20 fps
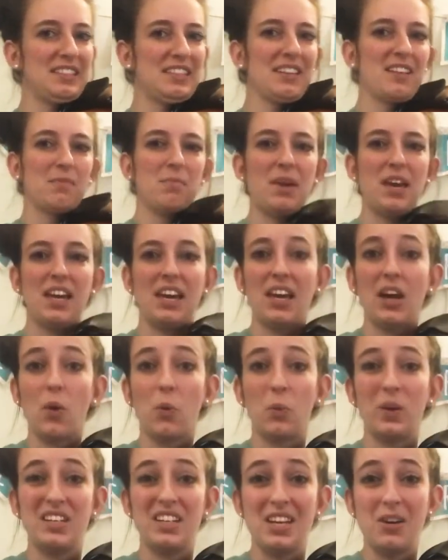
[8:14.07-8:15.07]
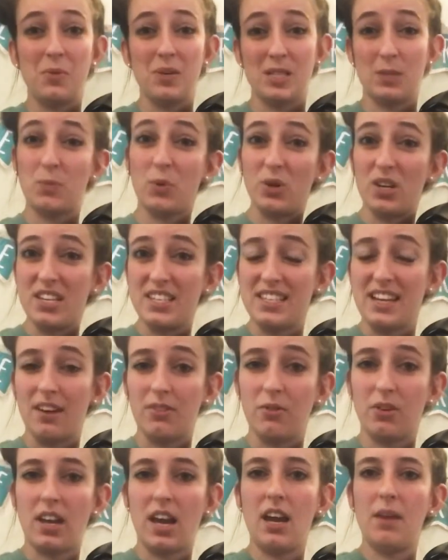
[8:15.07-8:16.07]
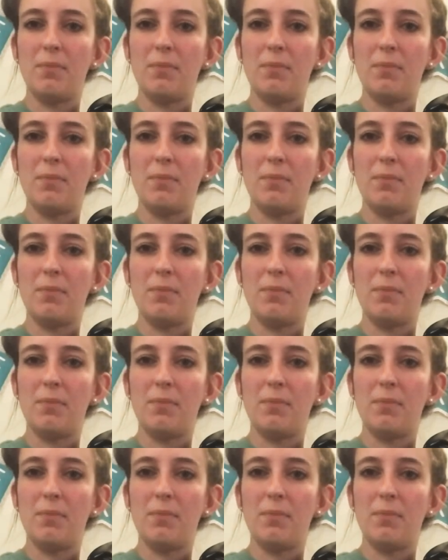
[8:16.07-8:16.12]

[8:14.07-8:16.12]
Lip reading: making a windy, whispery sound, okay?